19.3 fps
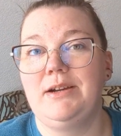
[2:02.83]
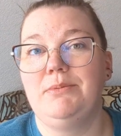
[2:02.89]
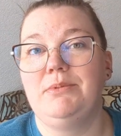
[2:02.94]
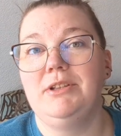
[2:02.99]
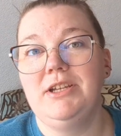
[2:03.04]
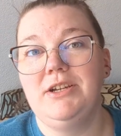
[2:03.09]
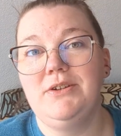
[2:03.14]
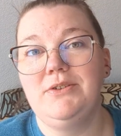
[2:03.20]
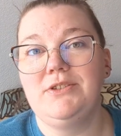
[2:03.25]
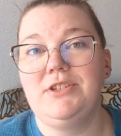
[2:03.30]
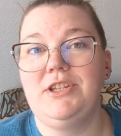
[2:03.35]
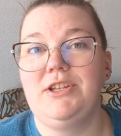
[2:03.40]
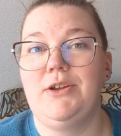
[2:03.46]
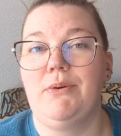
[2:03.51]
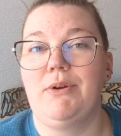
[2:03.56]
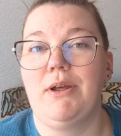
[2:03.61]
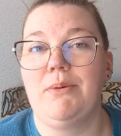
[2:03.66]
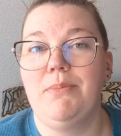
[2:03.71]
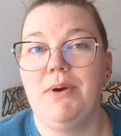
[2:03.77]
down below so you
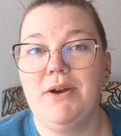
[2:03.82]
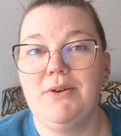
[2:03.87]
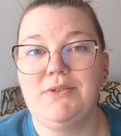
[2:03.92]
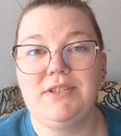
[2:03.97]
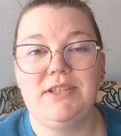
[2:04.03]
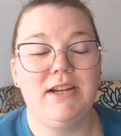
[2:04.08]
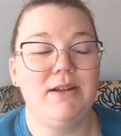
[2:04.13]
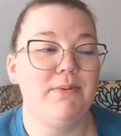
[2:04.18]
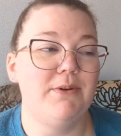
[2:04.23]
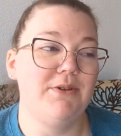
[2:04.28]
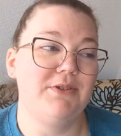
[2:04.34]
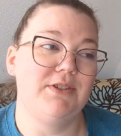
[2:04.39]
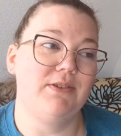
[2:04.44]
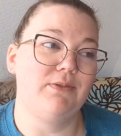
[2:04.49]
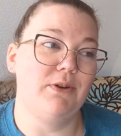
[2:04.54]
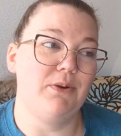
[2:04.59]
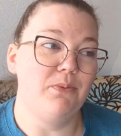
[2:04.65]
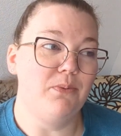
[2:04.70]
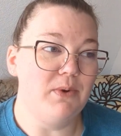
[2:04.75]
know when I'm posting. I post
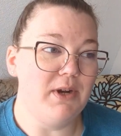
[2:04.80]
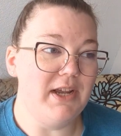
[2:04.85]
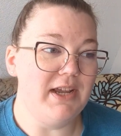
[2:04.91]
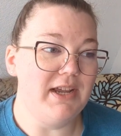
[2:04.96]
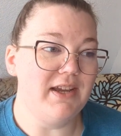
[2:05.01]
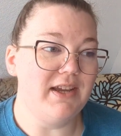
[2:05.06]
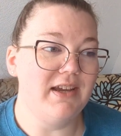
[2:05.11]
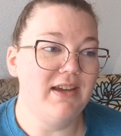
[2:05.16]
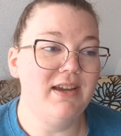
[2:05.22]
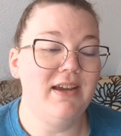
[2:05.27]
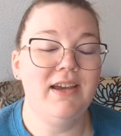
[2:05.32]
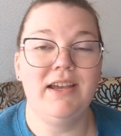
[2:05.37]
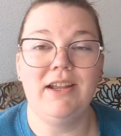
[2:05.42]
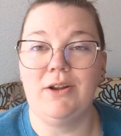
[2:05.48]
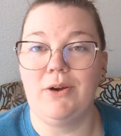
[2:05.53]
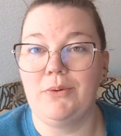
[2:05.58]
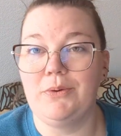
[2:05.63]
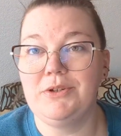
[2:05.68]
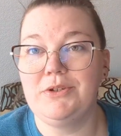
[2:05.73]
every week,
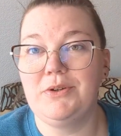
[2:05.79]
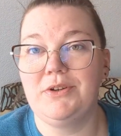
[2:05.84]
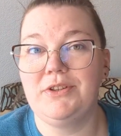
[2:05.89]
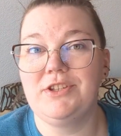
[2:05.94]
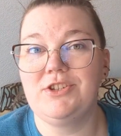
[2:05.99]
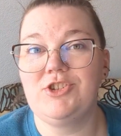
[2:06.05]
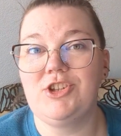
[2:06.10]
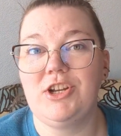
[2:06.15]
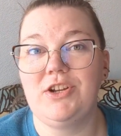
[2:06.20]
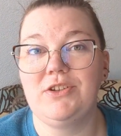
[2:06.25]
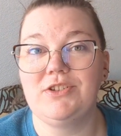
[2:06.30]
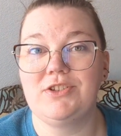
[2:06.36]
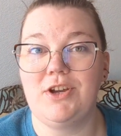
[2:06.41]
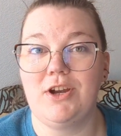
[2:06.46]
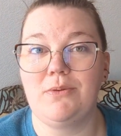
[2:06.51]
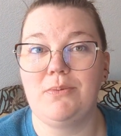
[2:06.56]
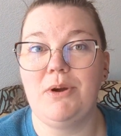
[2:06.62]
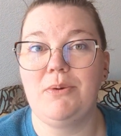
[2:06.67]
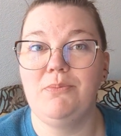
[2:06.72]
and all we do on this channel is
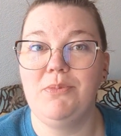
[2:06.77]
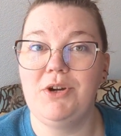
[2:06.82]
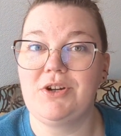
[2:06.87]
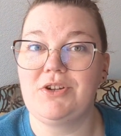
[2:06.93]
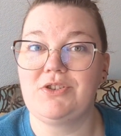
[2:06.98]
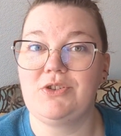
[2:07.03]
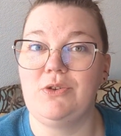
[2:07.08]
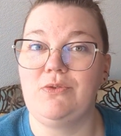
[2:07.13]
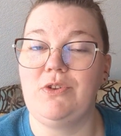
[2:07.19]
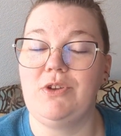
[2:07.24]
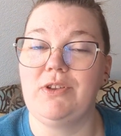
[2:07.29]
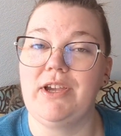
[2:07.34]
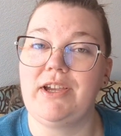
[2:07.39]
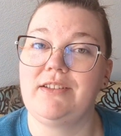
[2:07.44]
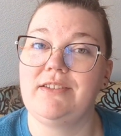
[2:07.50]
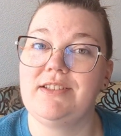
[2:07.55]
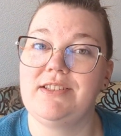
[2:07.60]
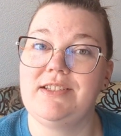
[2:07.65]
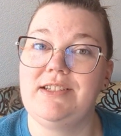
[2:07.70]
talk about books. So if you
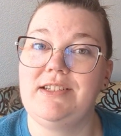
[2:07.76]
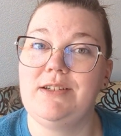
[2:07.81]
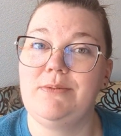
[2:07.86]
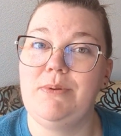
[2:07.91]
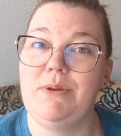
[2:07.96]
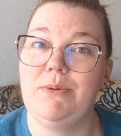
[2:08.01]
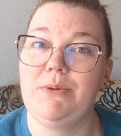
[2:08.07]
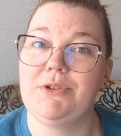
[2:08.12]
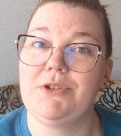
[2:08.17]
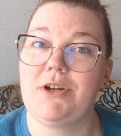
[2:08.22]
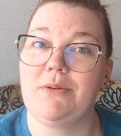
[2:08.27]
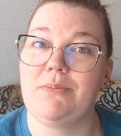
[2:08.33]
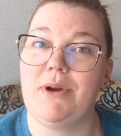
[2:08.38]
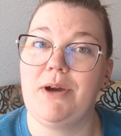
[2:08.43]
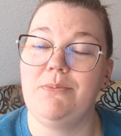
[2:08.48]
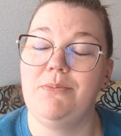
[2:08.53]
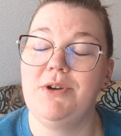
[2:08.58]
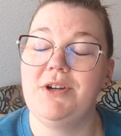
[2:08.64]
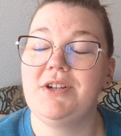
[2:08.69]
like listening to people talk
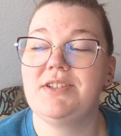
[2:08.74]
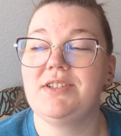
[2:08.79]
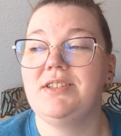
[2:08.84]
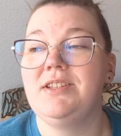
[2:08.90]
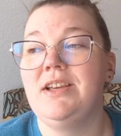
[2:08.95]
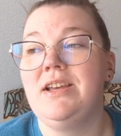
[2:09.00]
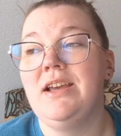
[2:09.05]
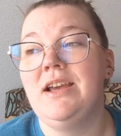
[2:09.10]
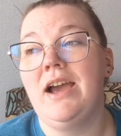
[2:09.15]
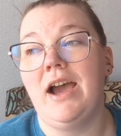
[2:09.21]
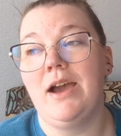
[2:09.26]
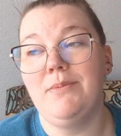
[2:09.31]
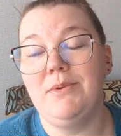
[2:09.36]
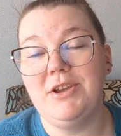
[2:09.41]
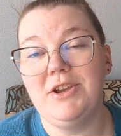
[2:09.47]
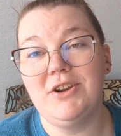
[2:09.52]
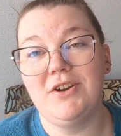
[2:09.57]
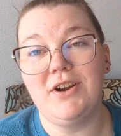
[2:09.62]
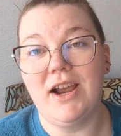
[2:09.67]
about books, I'm
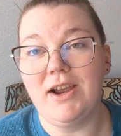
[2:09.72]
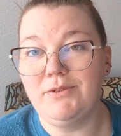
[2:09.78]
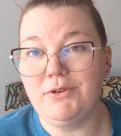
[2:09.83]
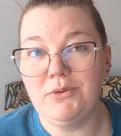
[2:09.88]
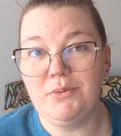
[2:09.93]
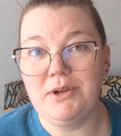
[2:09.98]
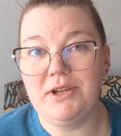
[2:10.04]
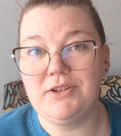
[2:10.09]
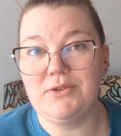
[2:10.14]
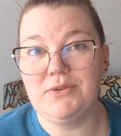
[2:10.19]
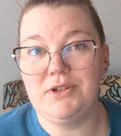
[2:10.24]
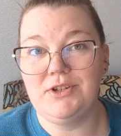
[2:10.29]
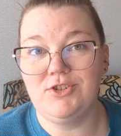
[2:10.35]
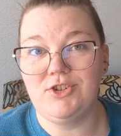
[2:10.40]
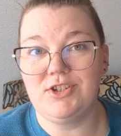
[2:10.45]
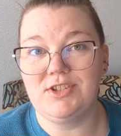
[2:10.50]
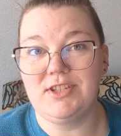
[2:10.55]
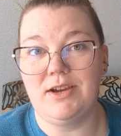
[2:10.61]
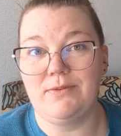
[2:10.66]
here every week doing
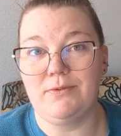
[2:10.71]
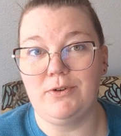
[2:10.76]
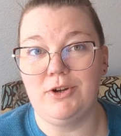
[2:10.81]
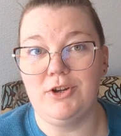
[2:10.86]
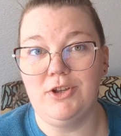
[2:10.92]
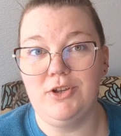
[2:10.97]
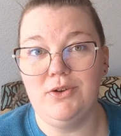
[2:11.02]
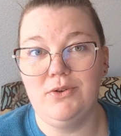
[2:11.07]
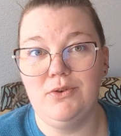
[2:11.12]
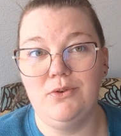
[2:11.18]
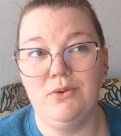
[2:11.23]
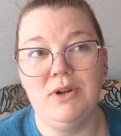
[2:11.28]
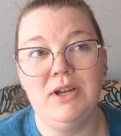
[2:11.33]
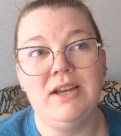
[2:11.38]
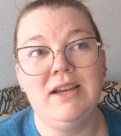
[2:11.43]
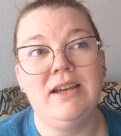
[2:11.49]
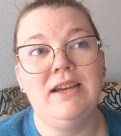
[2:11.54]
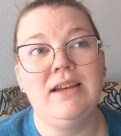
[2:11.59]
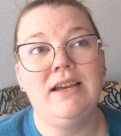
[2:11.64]
just that for you.
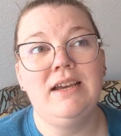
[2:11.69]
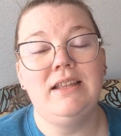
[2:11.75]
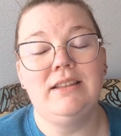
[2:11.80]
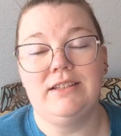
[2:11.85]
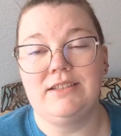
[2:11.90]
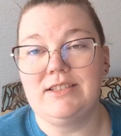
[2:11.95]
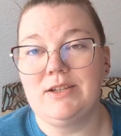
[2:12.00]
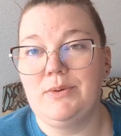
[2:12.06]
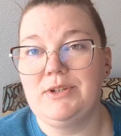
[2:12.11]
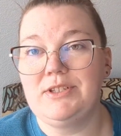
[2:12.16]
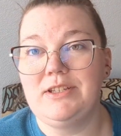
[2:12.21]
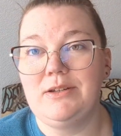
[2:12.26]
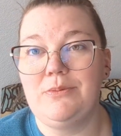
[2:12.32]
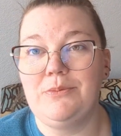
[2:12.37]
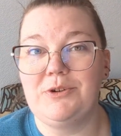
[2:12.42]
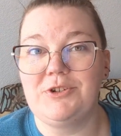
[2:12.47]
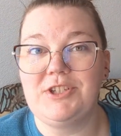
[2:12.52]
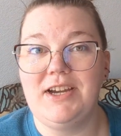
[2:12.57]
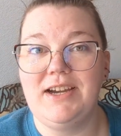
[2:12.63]
Let's not waste any
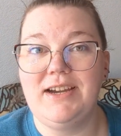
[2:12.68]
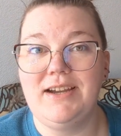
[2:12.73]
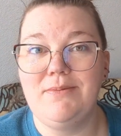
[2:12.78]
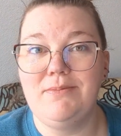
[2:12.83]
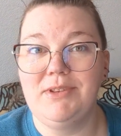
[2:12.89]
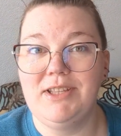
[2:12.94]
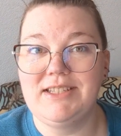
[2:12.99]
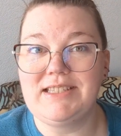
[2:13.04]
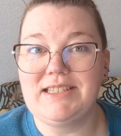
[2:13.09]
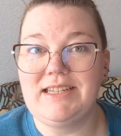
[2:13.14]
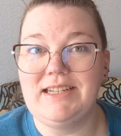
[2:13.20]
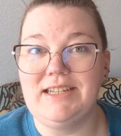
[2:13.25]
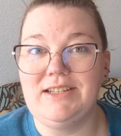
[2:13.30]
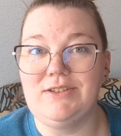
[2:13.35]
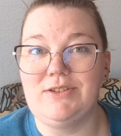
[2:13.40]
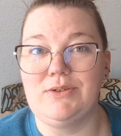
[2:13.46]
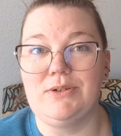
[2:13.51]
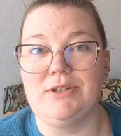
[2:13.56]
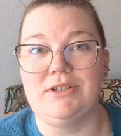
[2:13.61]
more time. Let's get
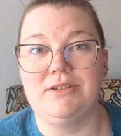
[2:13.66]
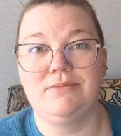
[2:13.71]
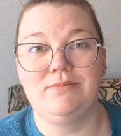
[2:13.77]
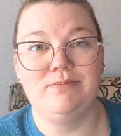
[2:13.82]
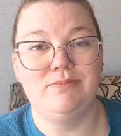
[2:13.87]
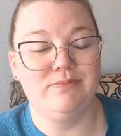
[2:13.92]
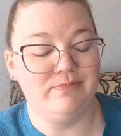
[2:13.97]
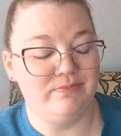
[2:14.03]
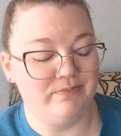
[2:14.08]
into it.